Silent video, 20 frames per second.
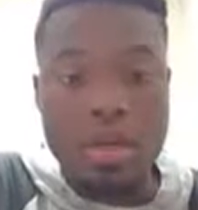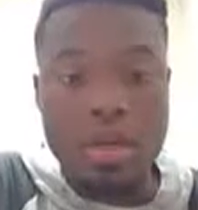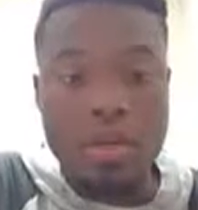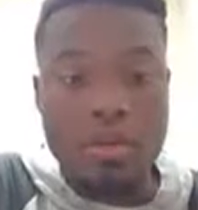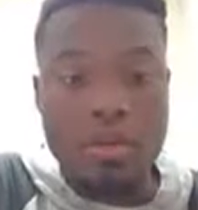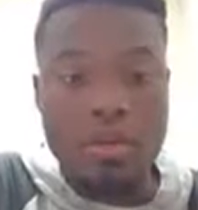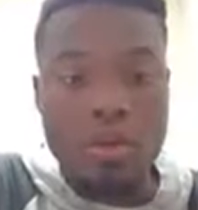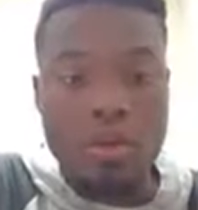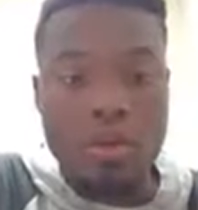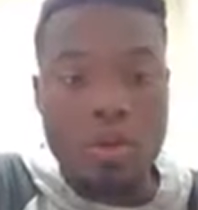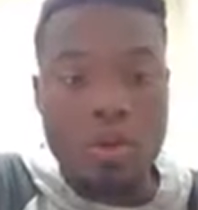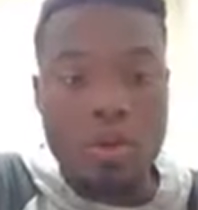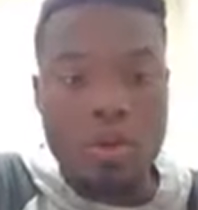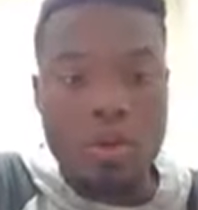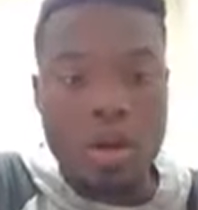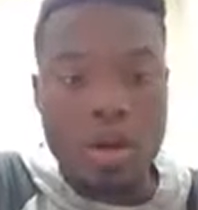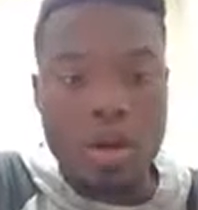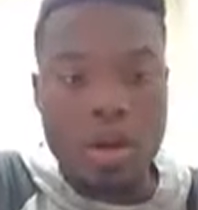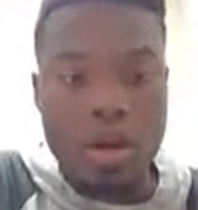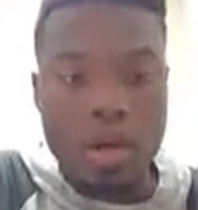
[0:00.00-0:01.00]
the
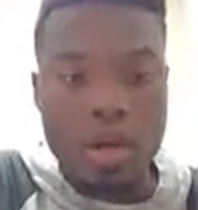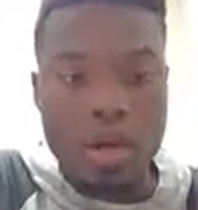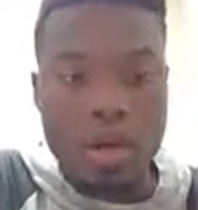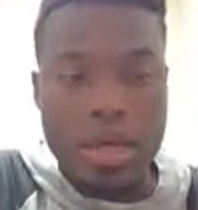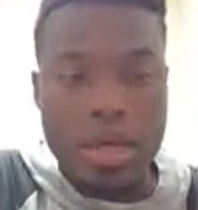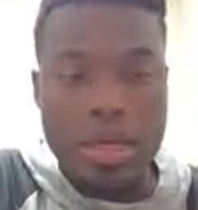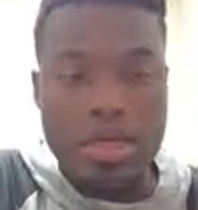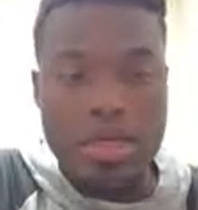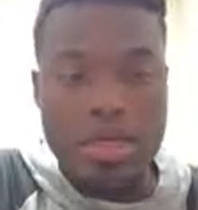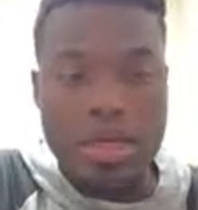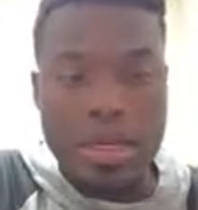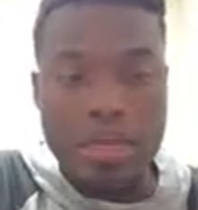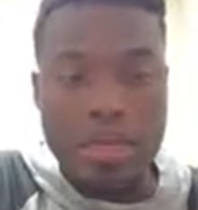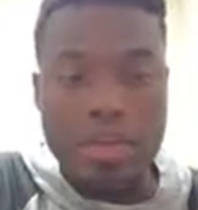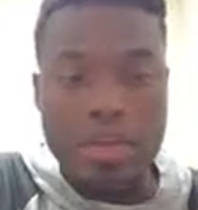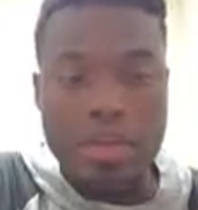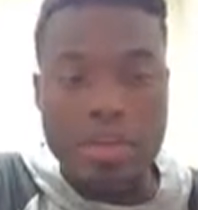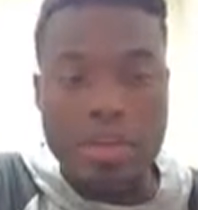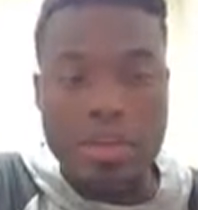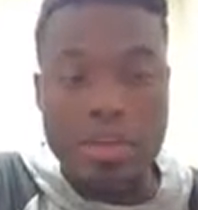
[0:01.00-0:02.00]
4 inside of the
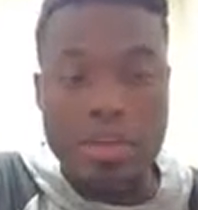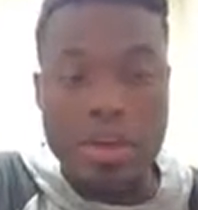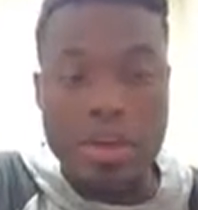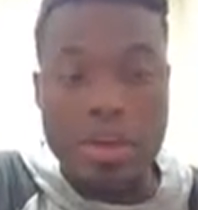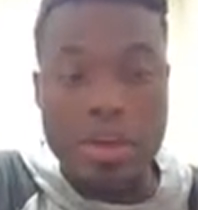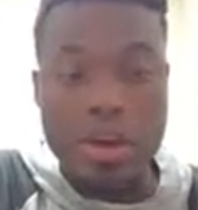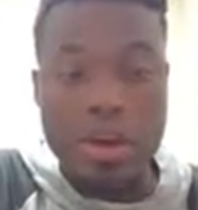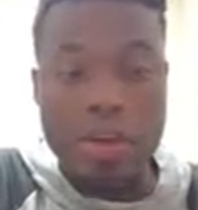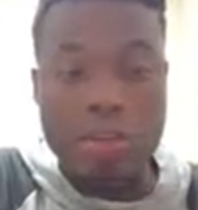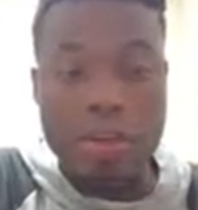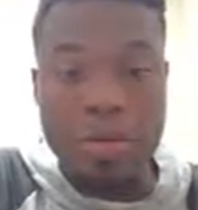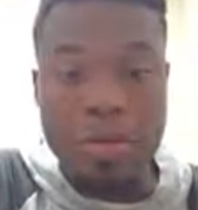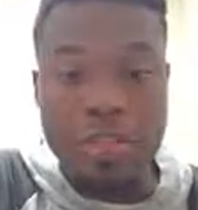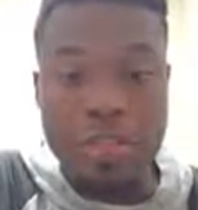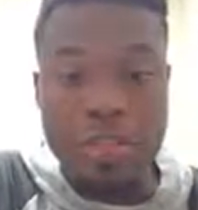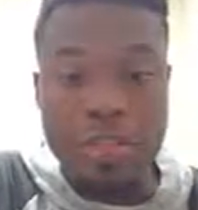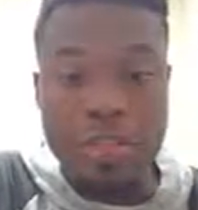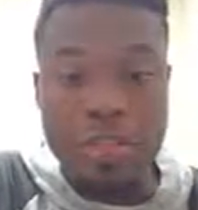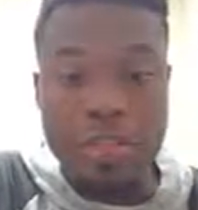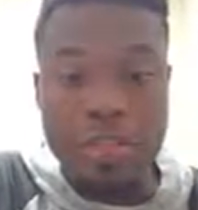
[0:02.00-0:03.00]
vector at the third
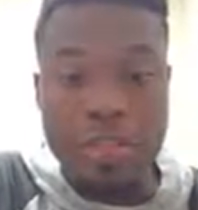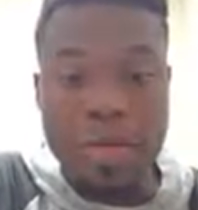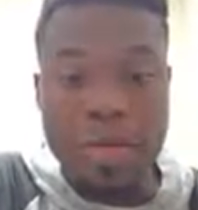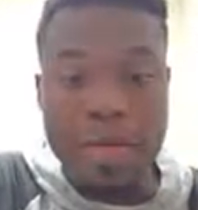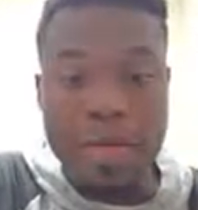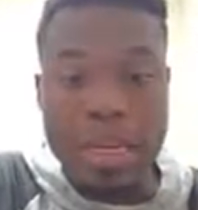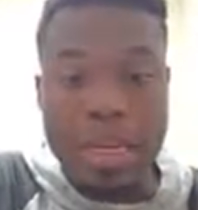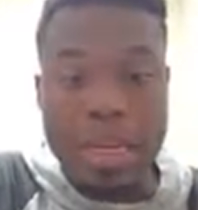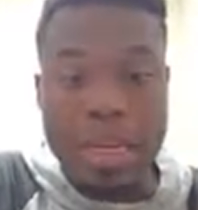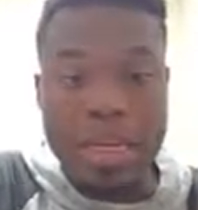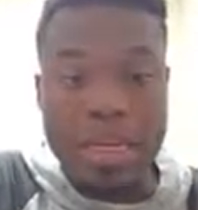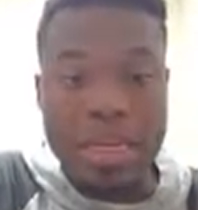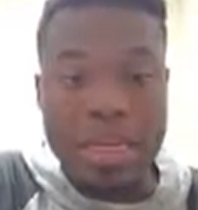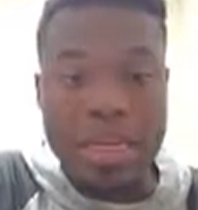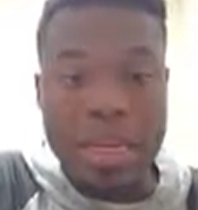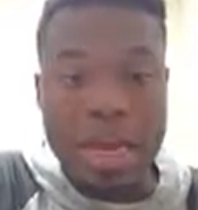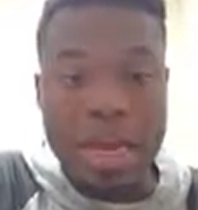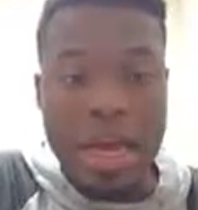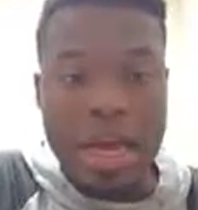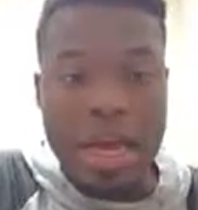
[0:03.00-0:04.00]
position, and the
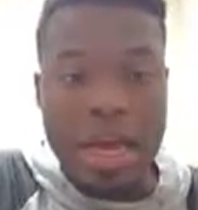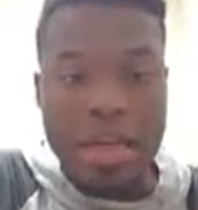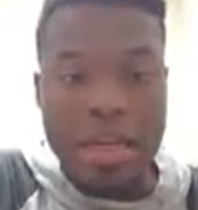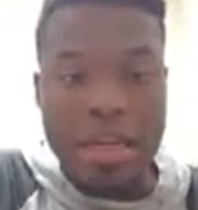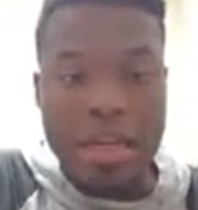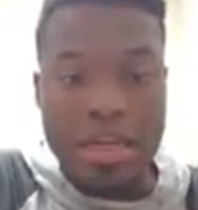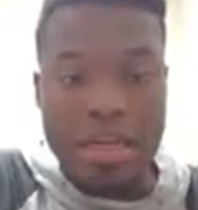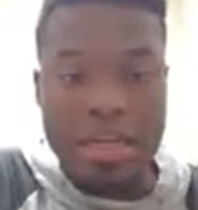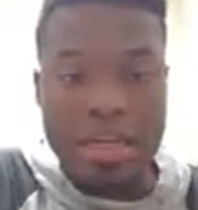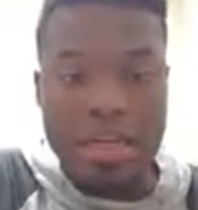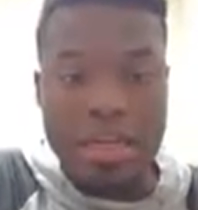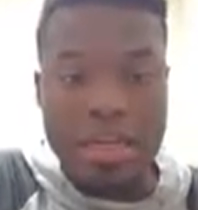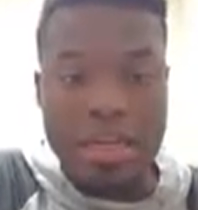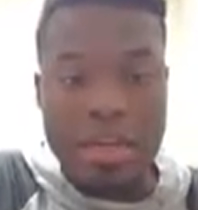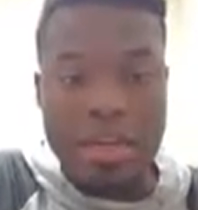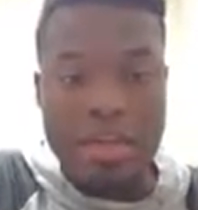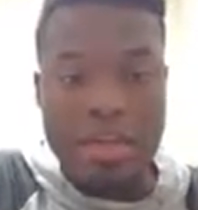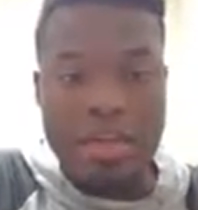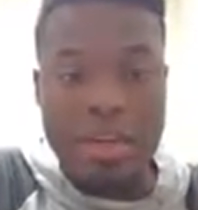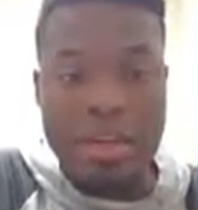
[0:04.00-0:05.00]
9 inside
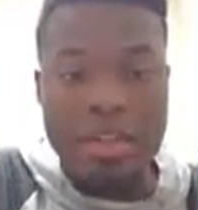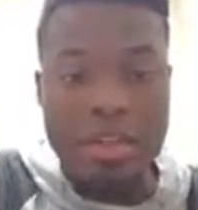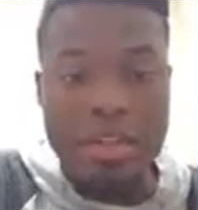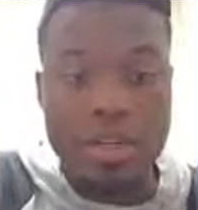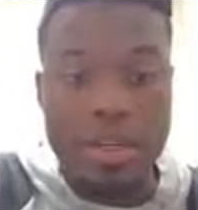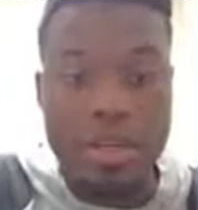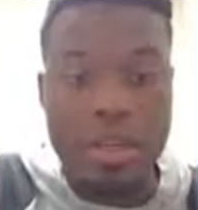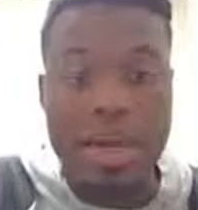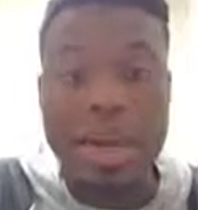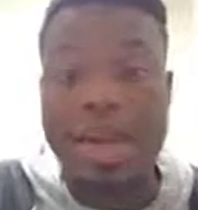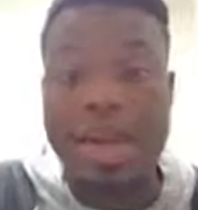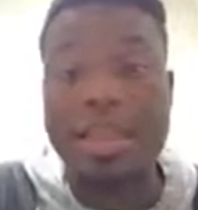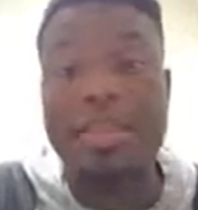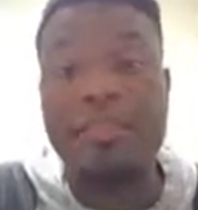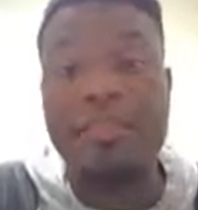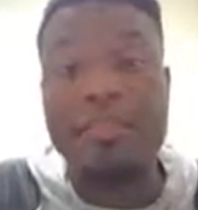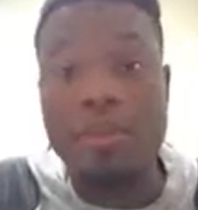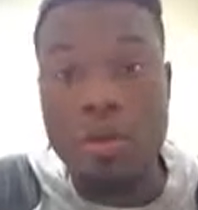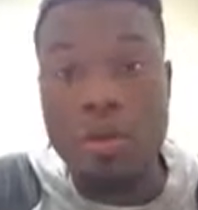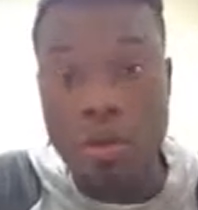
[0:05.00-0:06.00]
of the vector at
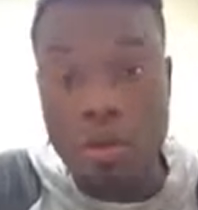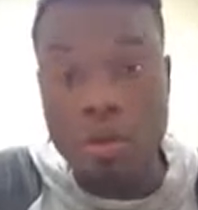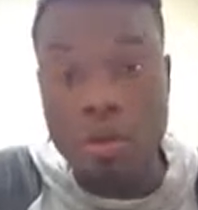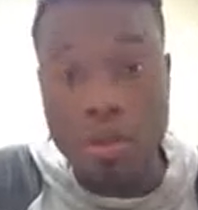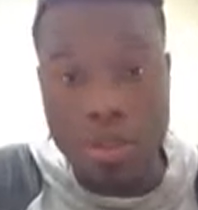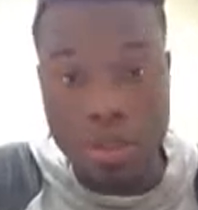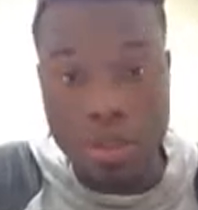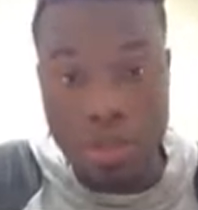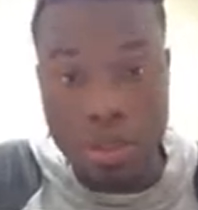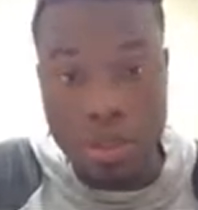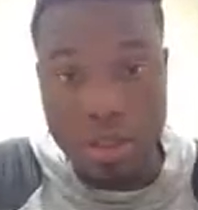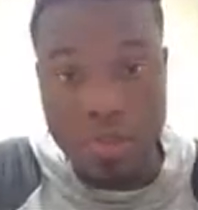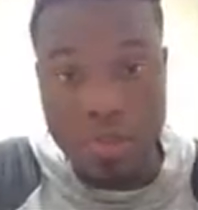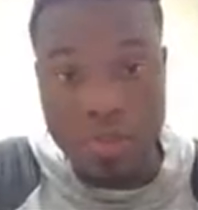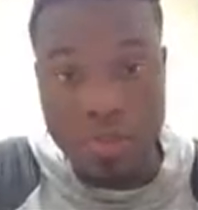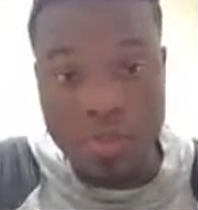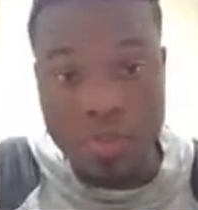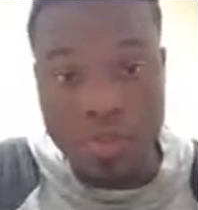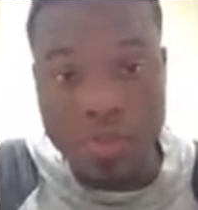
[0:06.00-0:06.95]
the fourth position.